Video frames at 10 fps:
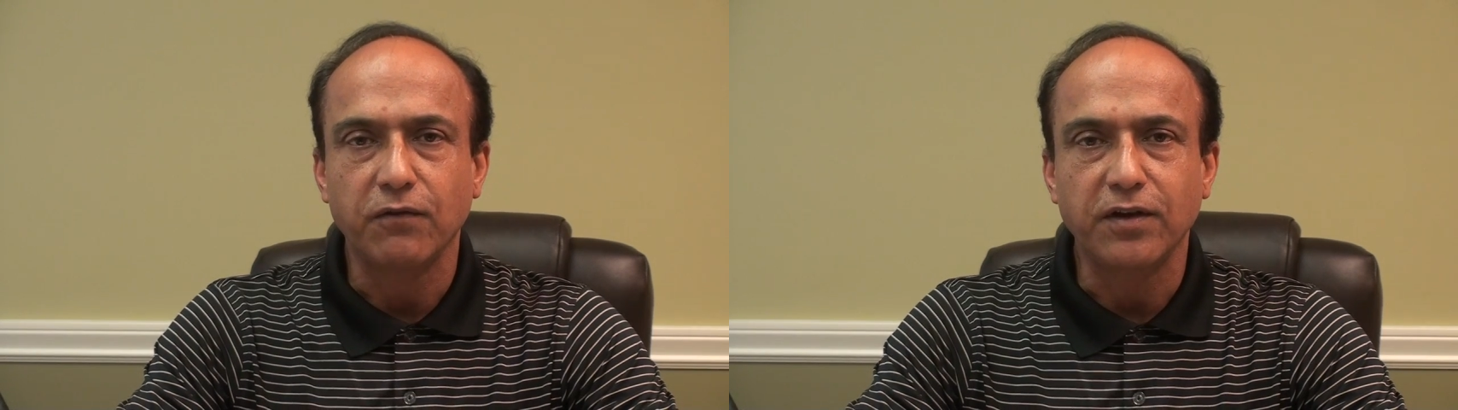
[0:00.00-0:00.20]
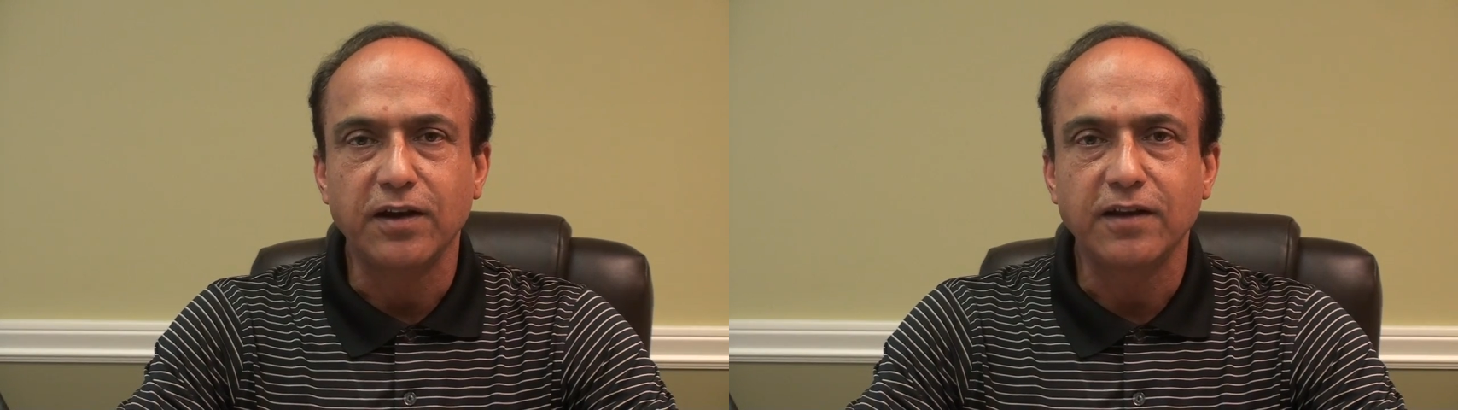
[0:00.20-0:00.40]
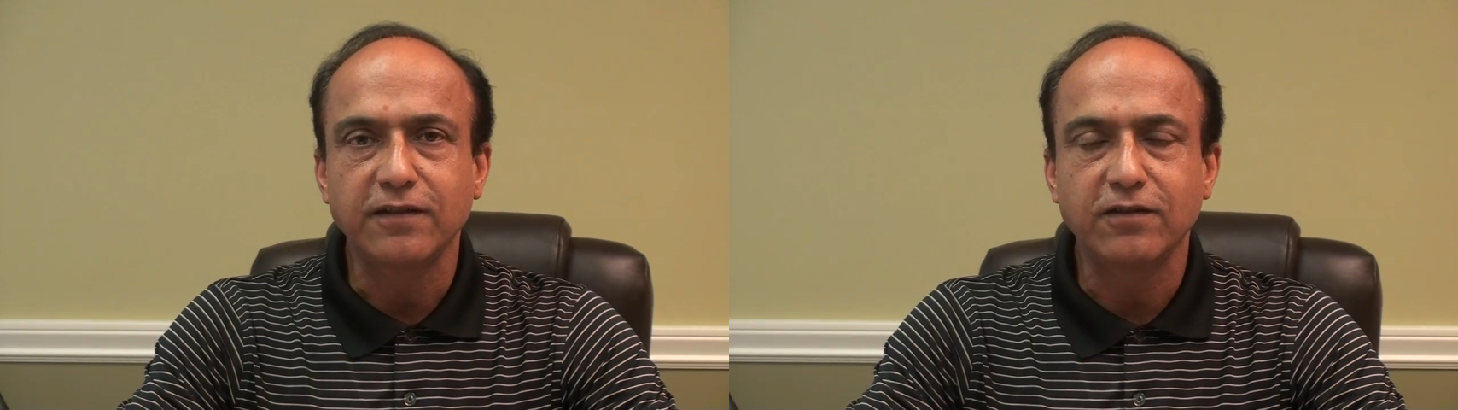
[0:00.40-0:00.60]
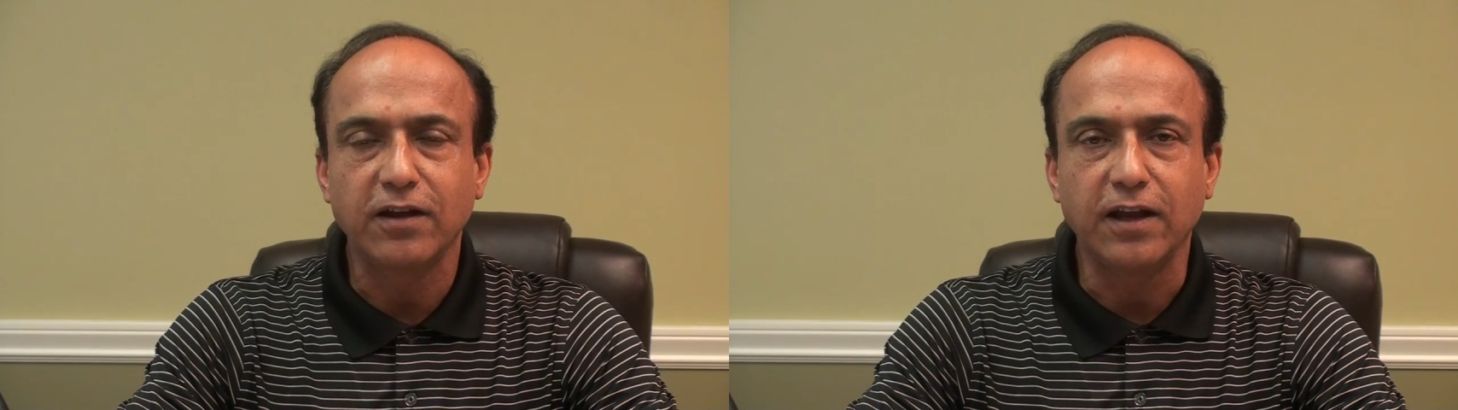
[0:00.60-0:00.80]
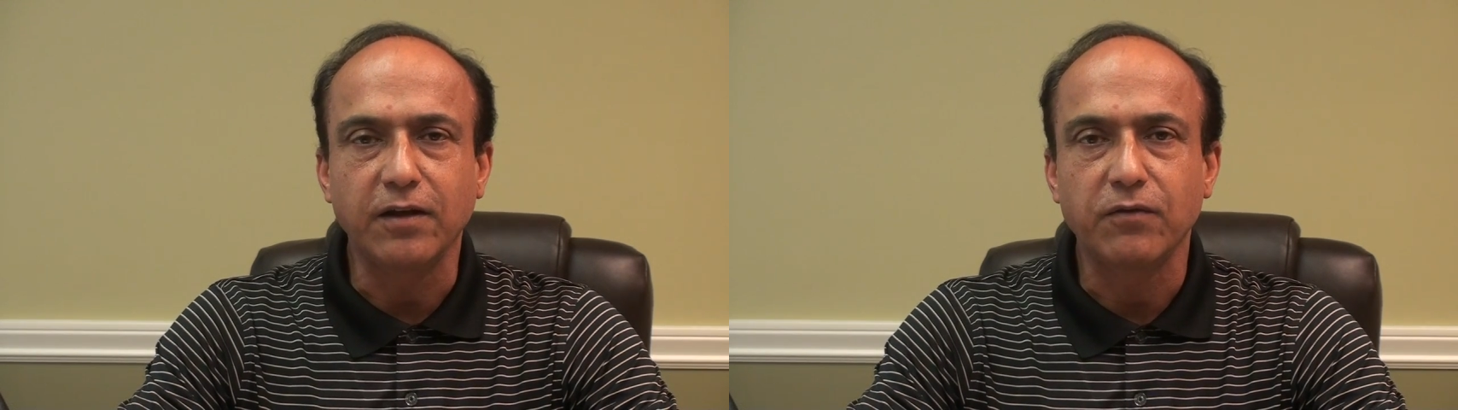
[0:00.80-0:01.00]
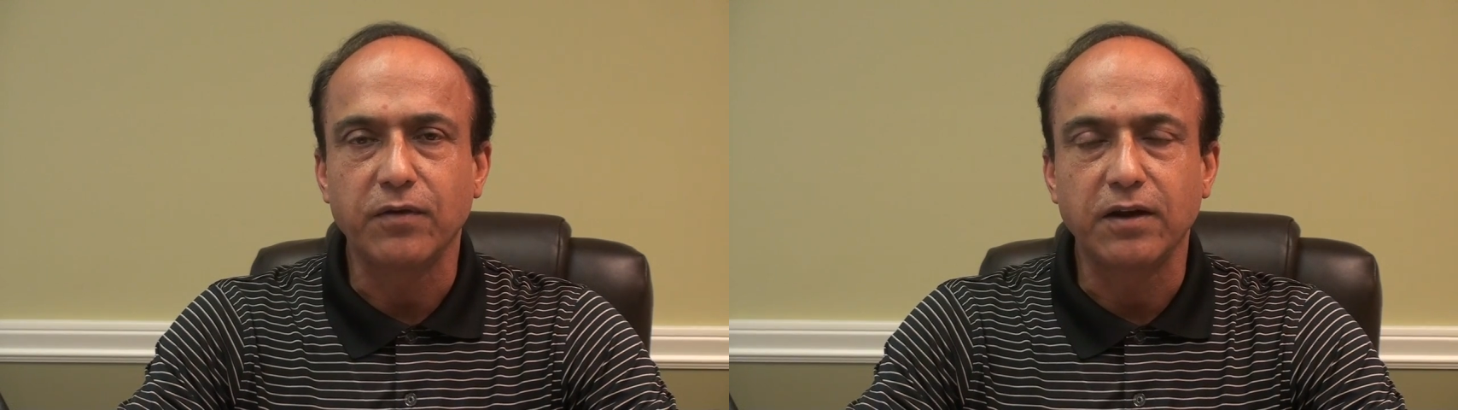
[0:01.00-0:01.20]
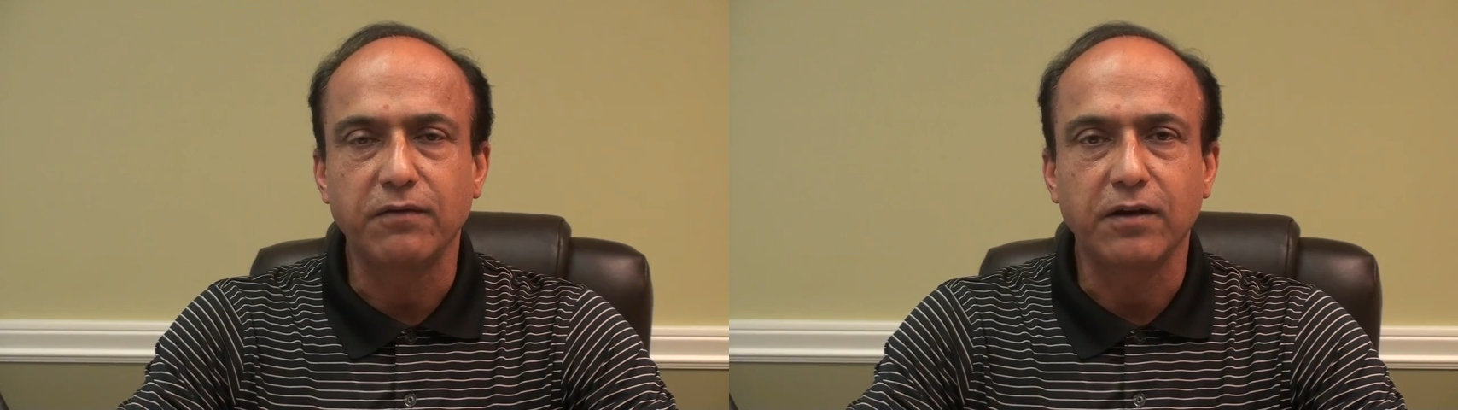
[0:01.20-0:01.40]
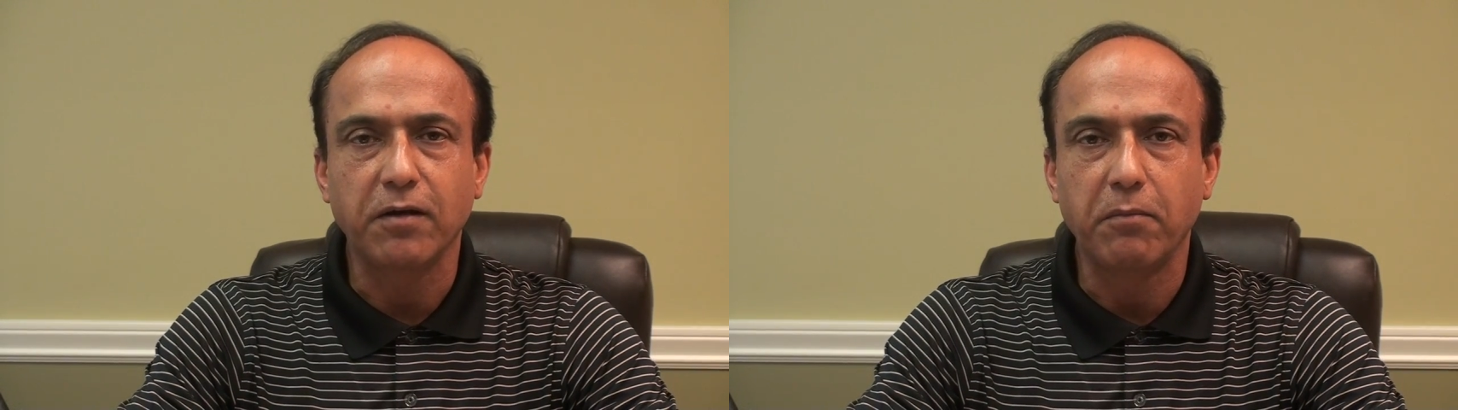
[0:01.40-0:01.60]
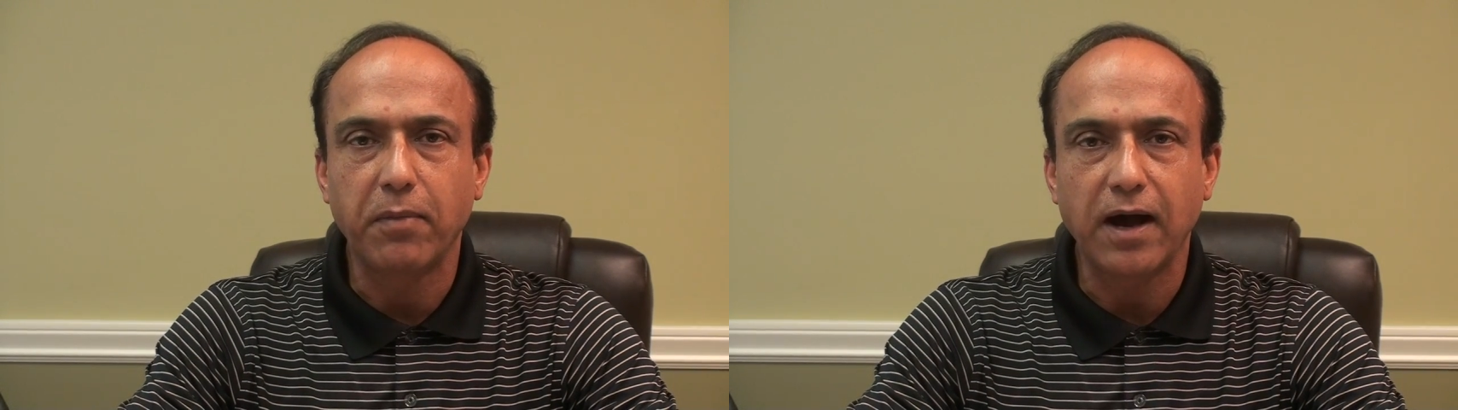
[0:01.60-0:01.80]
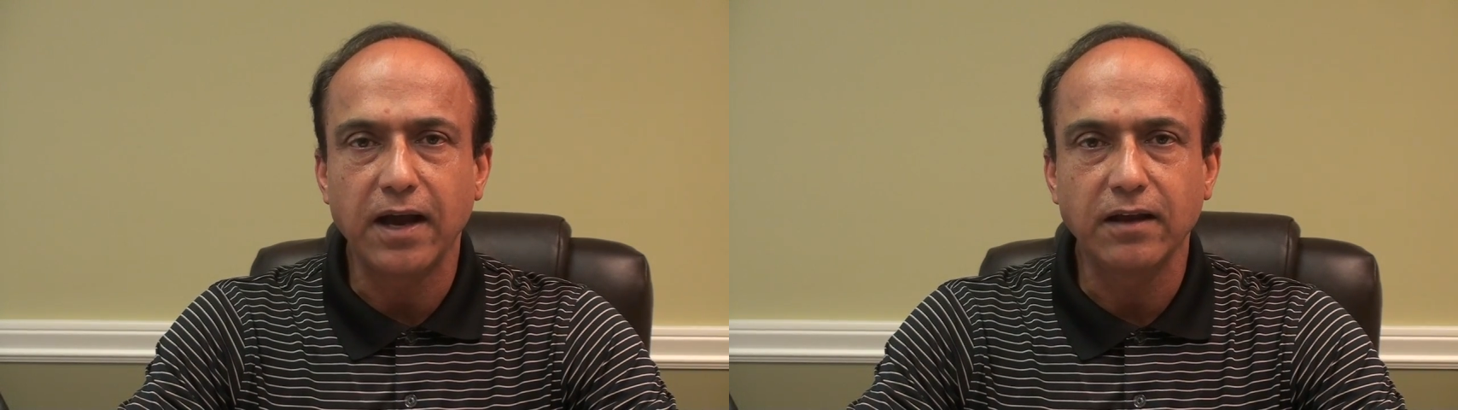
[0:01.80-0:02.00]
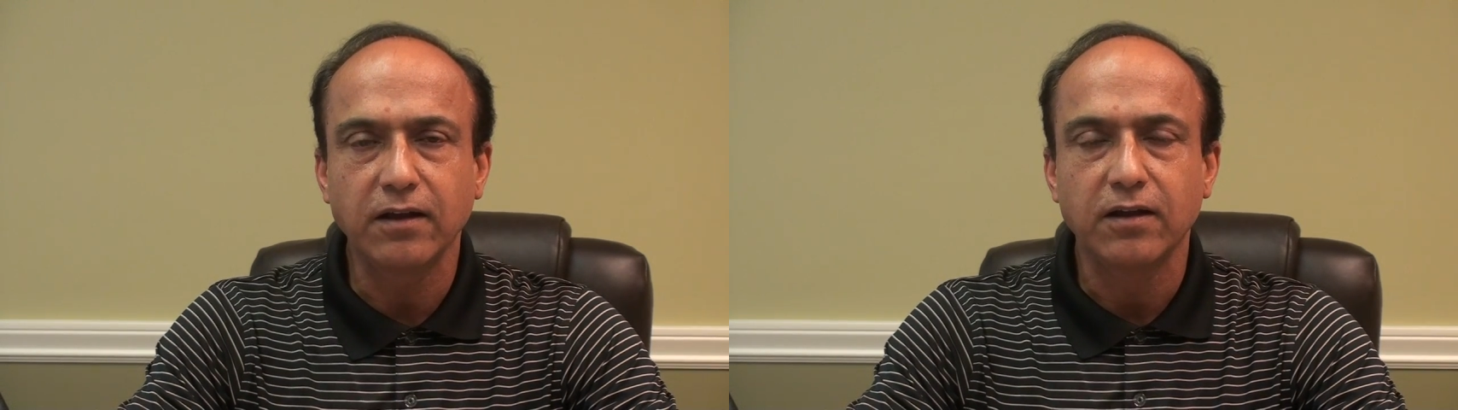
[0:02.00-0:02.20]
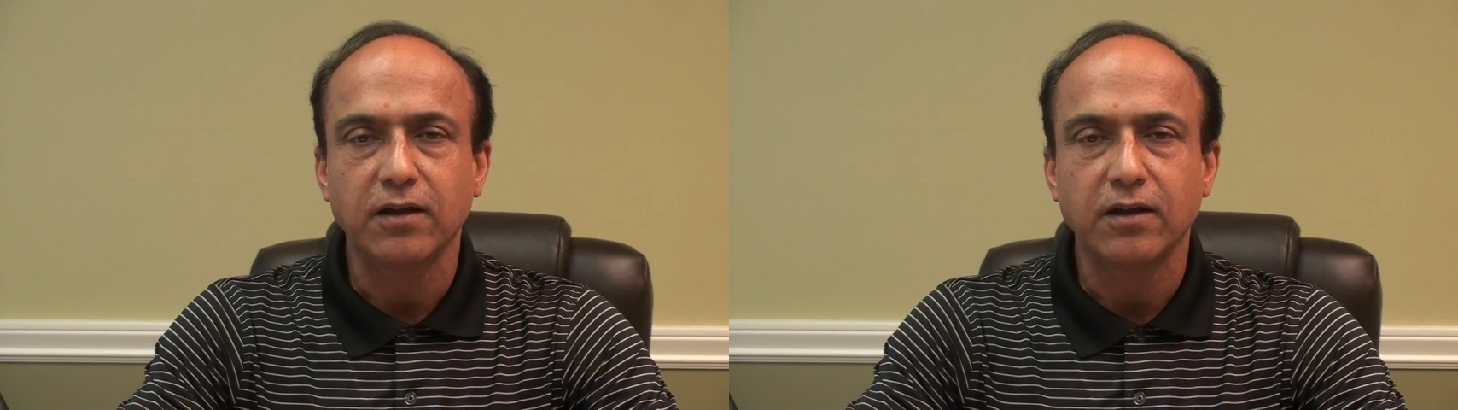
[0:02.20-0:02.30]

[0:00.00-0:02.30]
We did a study where we combined